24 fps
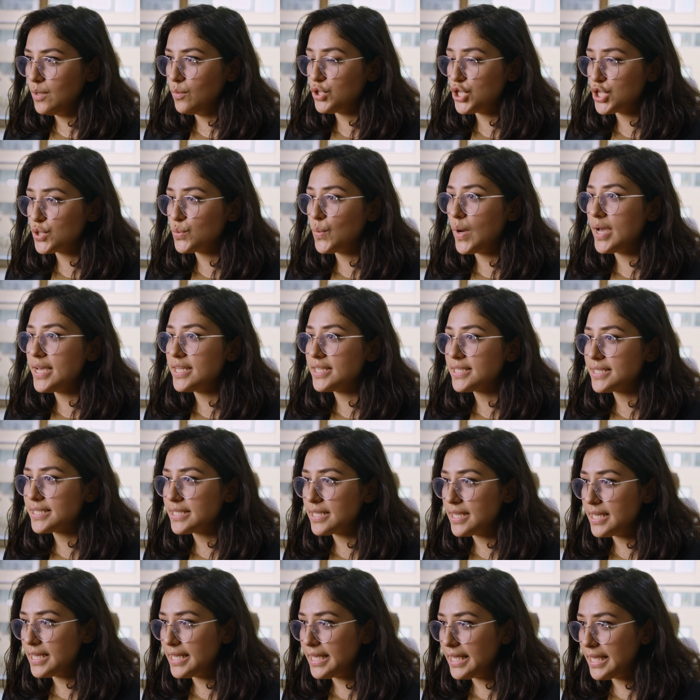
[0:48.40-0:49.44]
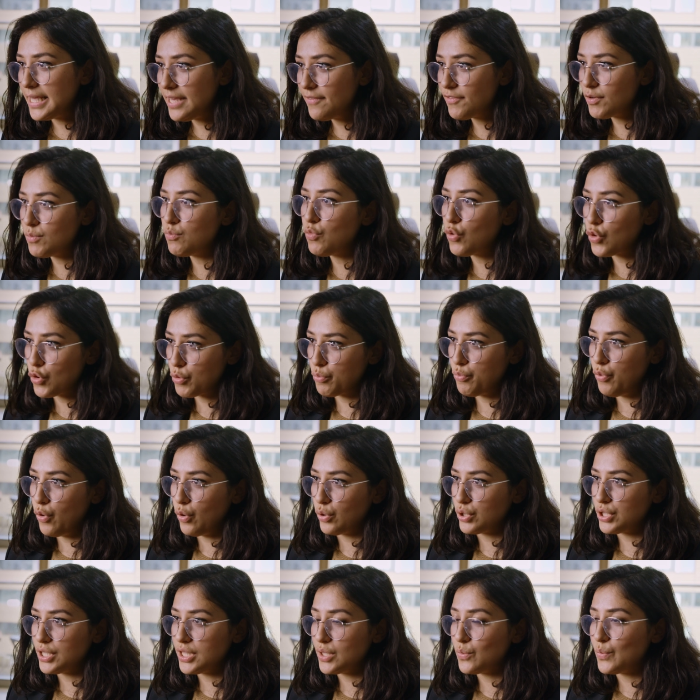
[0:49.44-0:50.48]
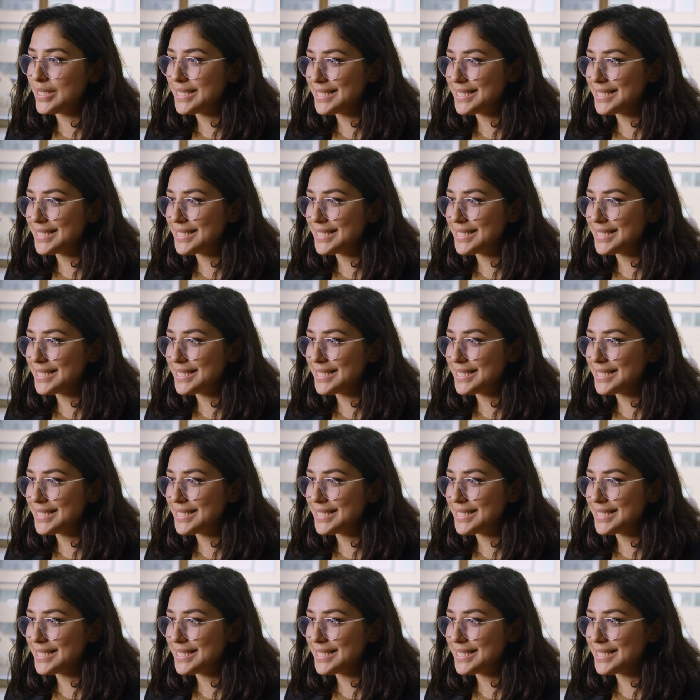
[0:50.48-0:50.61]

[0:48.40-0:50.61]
which is why it's even more important that we